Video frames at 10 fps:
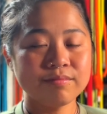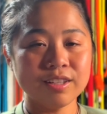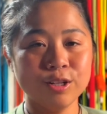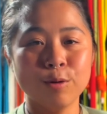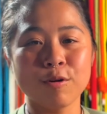
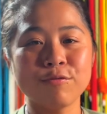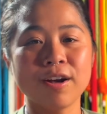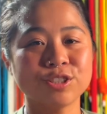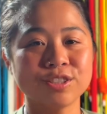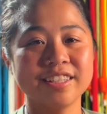you know,
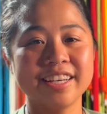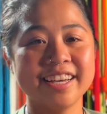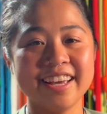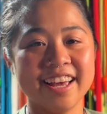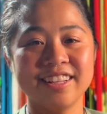
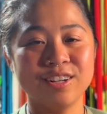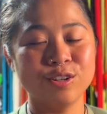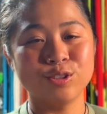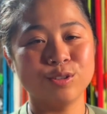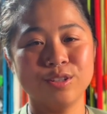professionally and
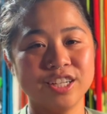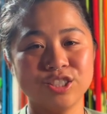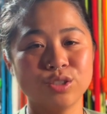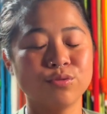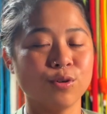also like
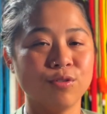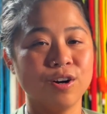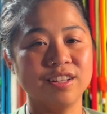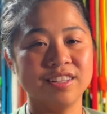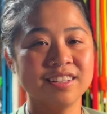just for
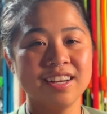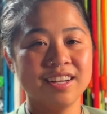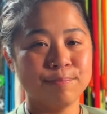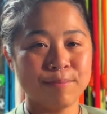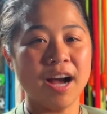fun,
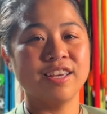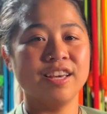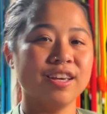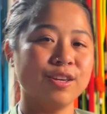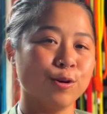
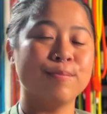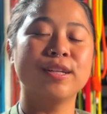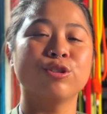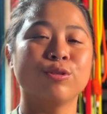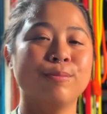packing your
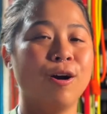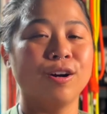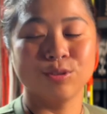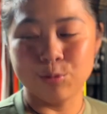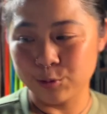mystery
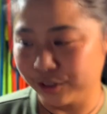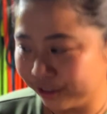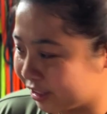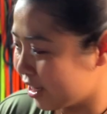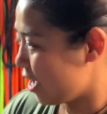box
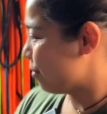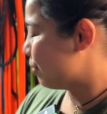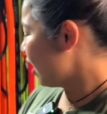orders. But